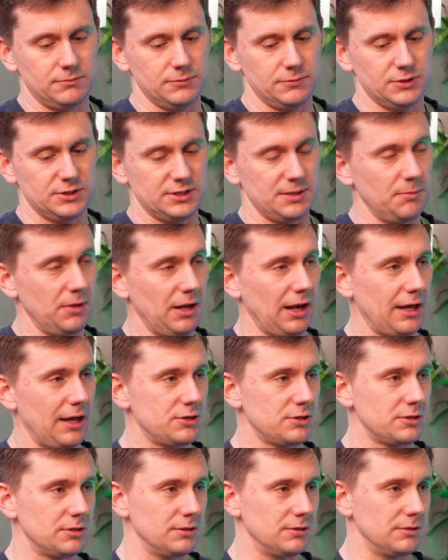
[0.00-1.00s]

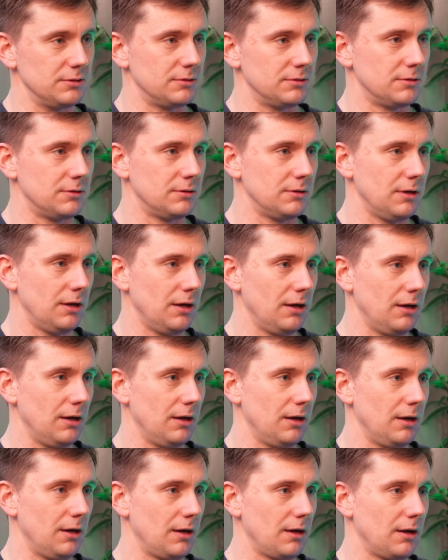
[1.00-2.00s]
simulation
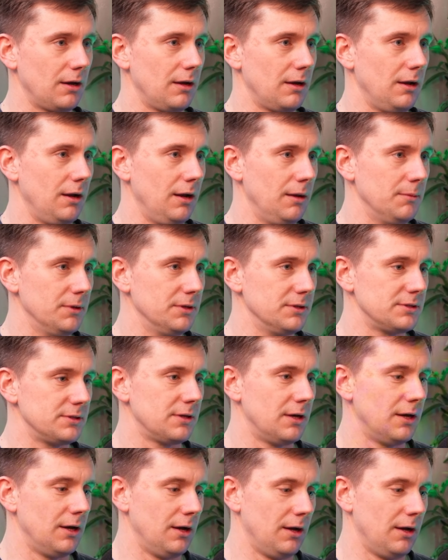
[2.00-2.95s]
elements,